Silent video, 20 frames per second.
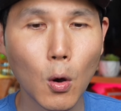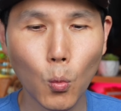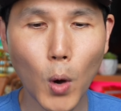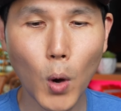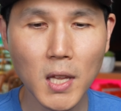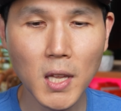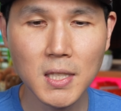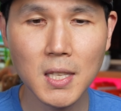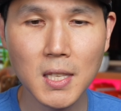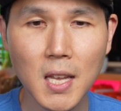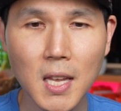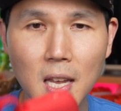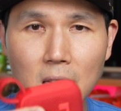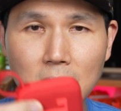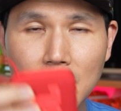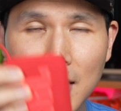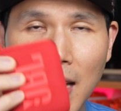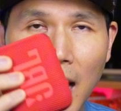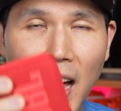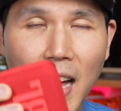Once
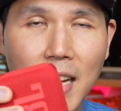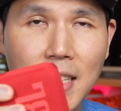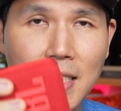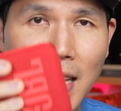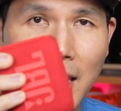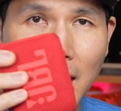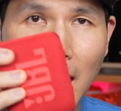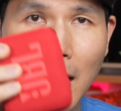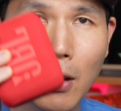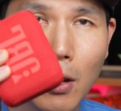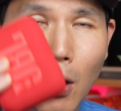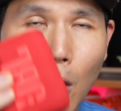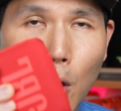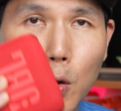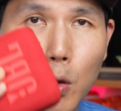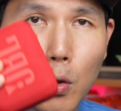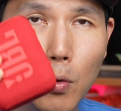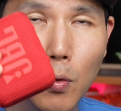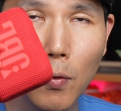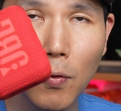these guys, like a
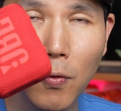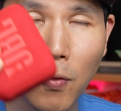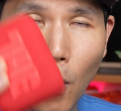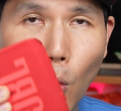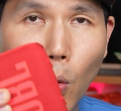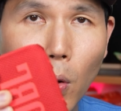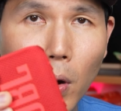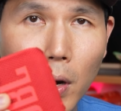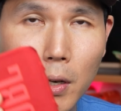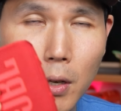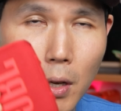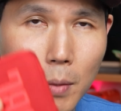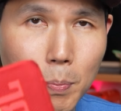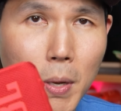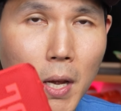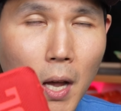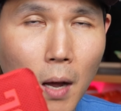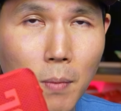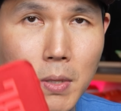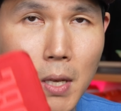Go 4
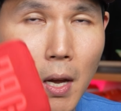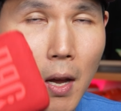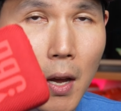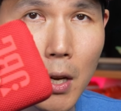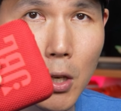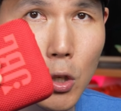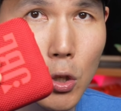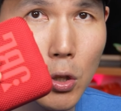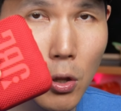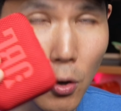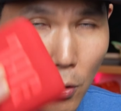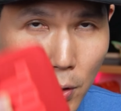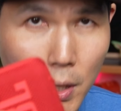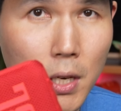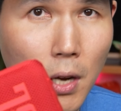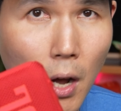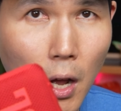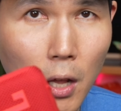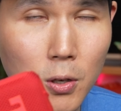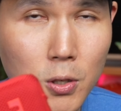becomes
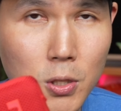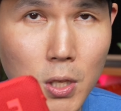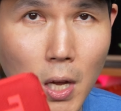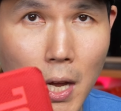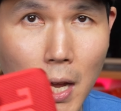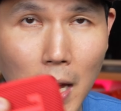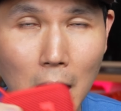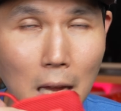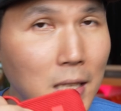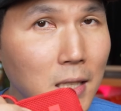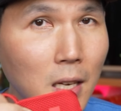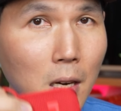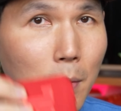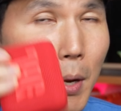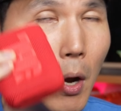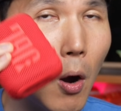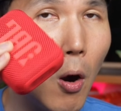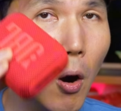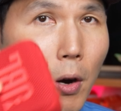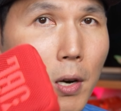$30, it's going to
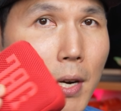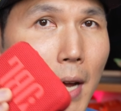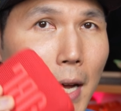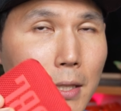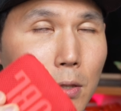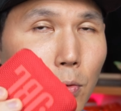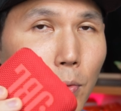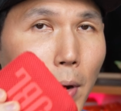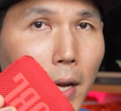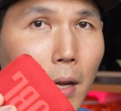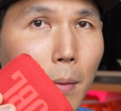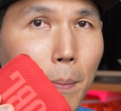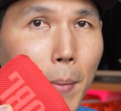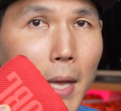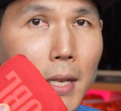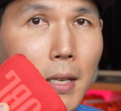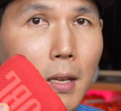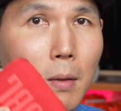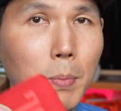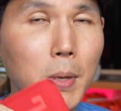be hard not to
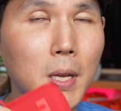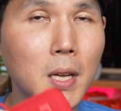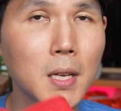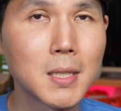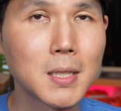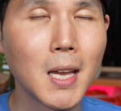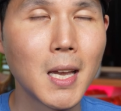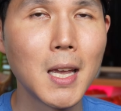recommend it because